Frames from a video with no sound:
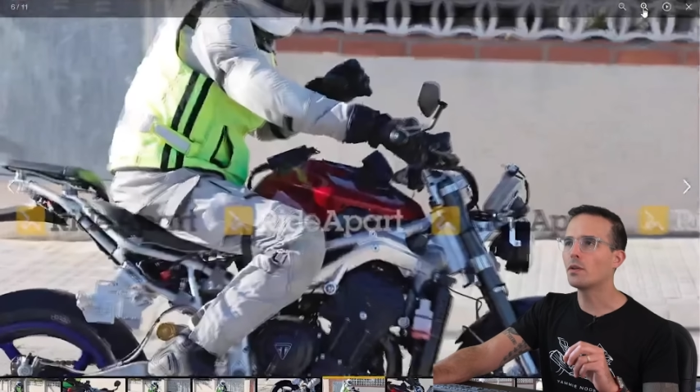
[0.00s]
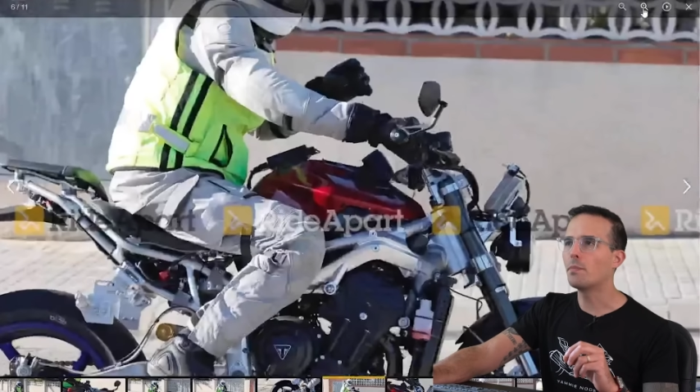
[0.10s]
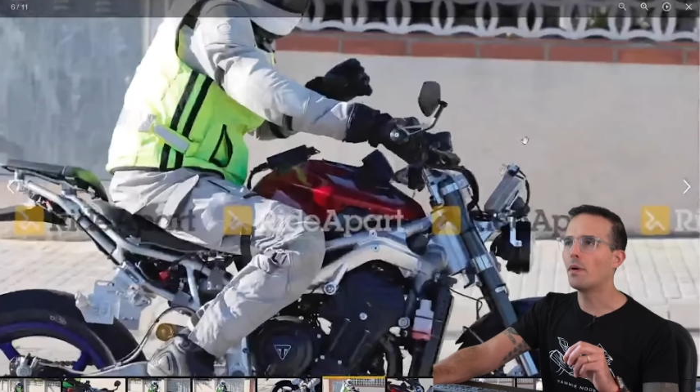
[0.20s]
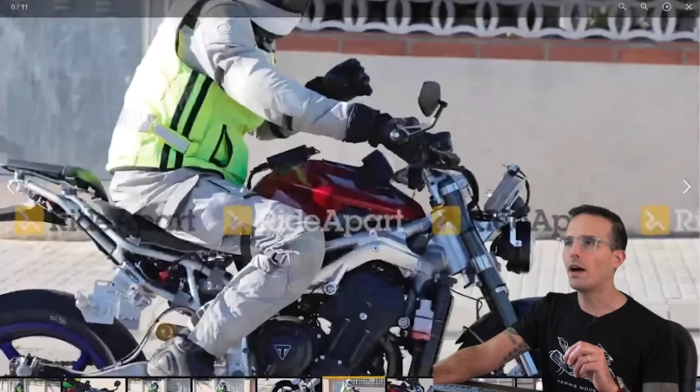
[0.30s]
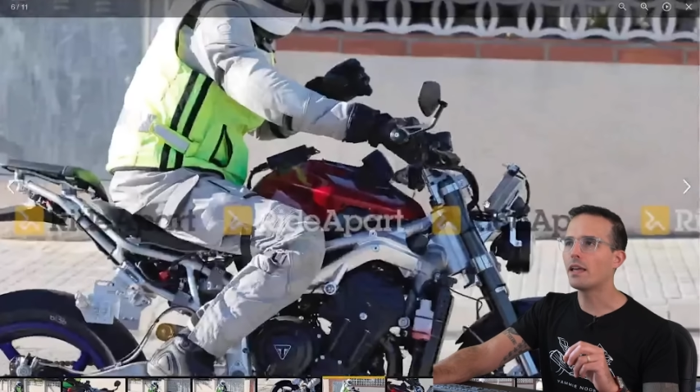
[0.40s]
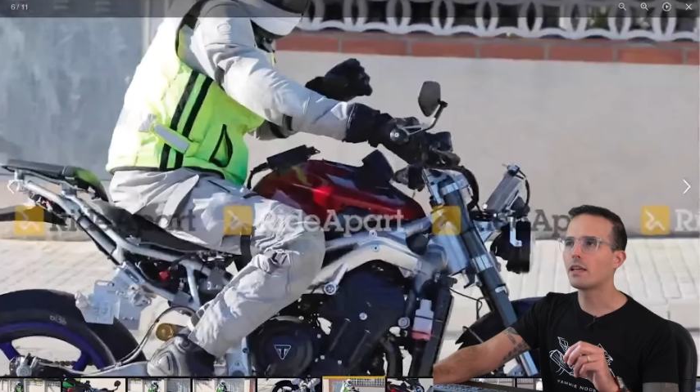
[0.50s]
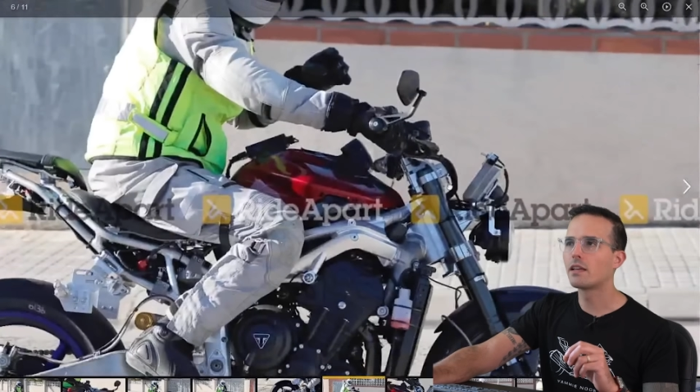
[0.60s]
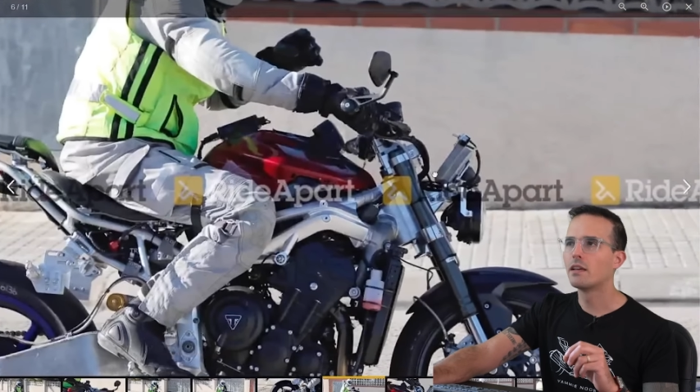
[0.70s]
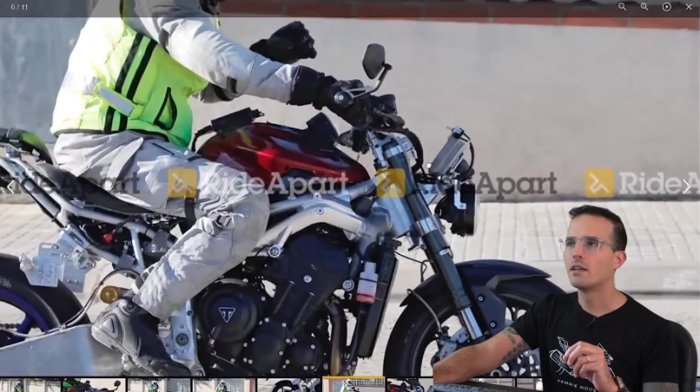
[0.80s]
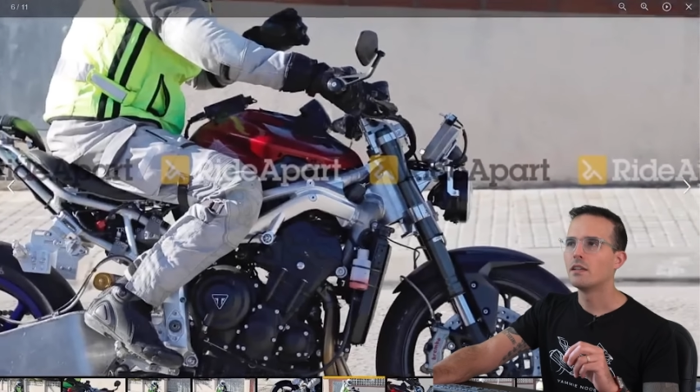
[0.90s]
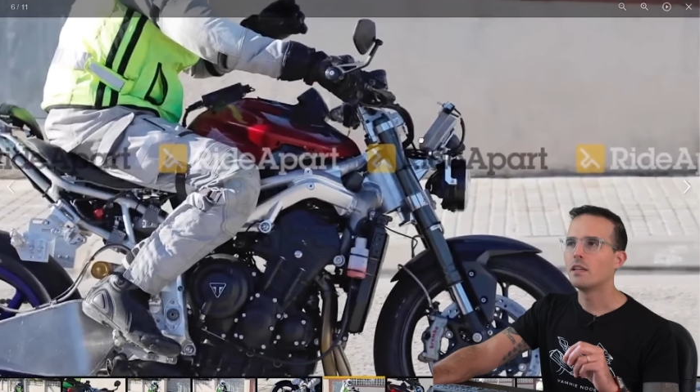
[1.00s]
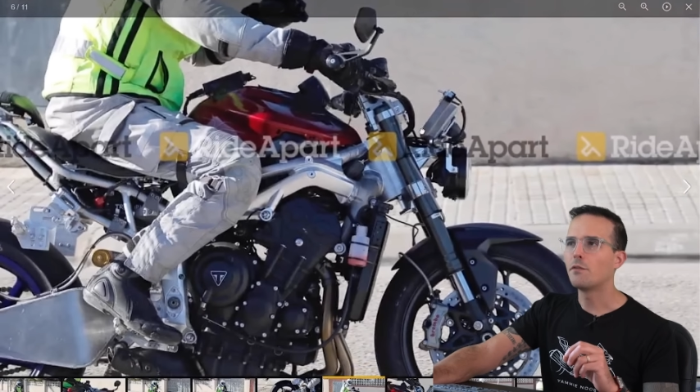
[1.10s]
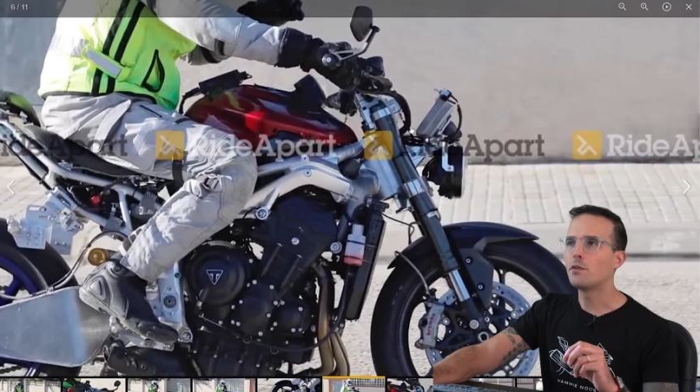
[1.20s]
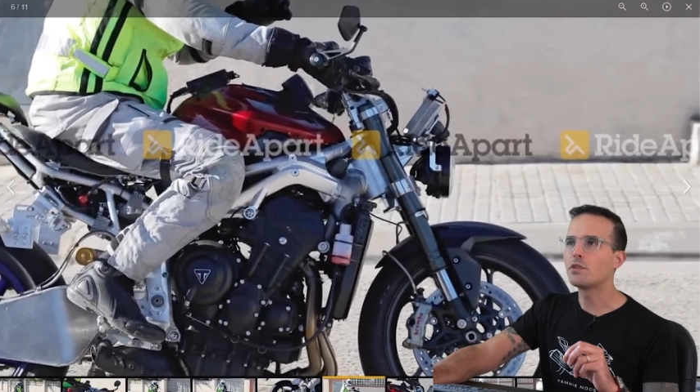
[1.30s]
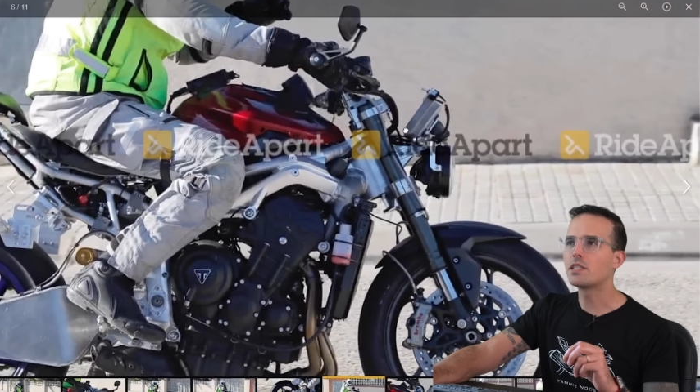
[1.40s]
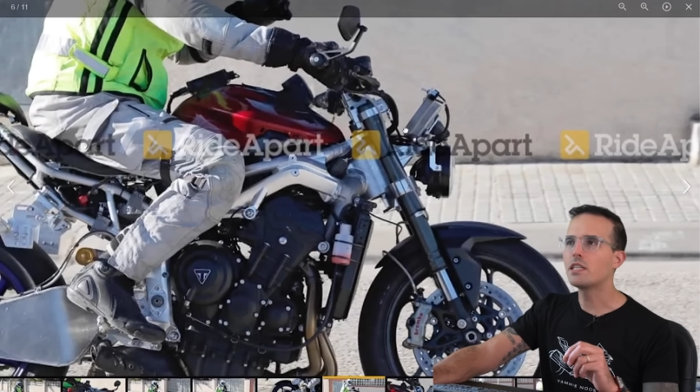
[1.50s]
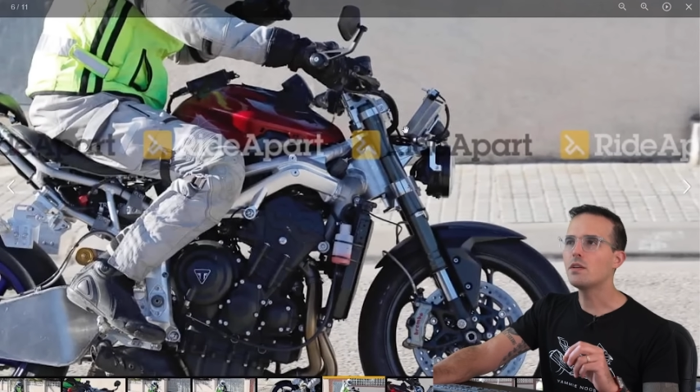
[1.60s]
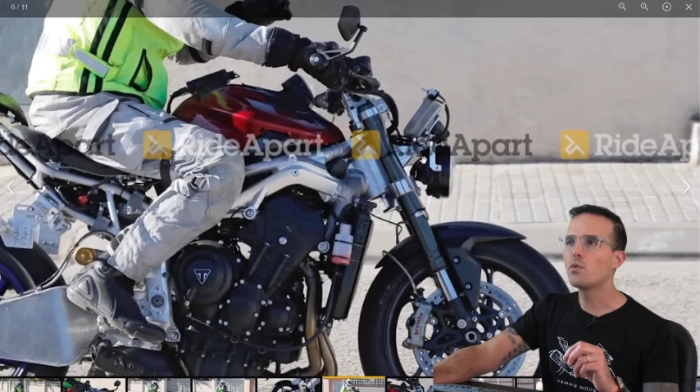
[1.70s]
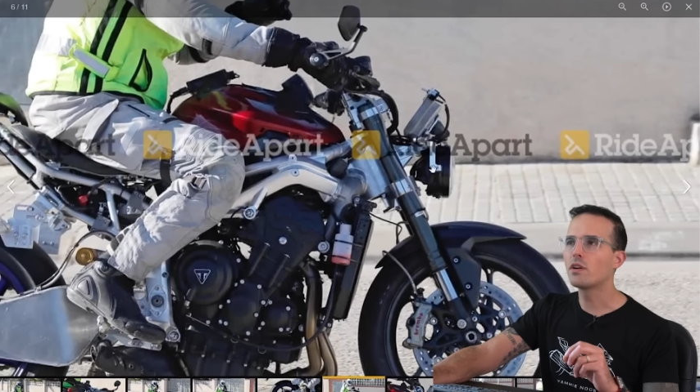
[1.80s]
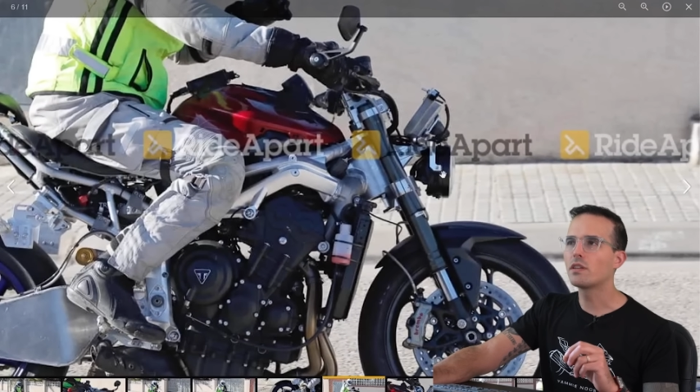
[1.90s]
the bike. If you see
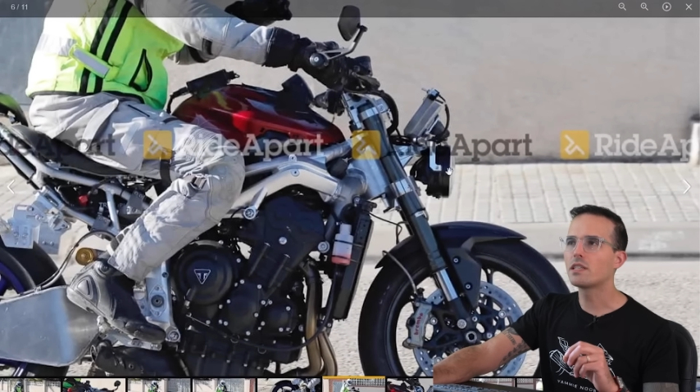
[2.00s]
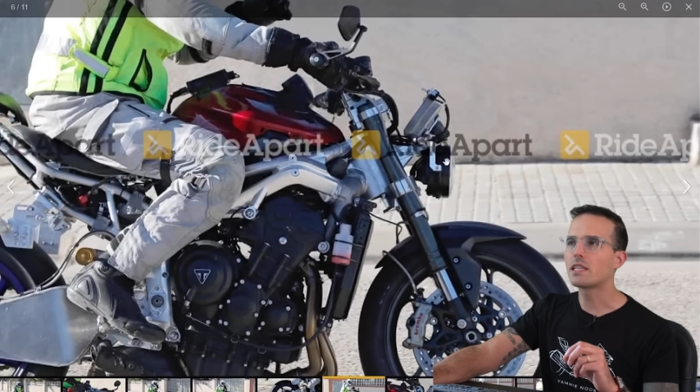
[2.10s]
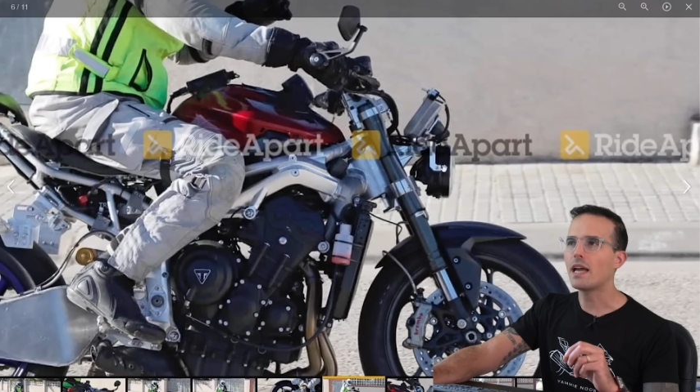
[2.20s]
where this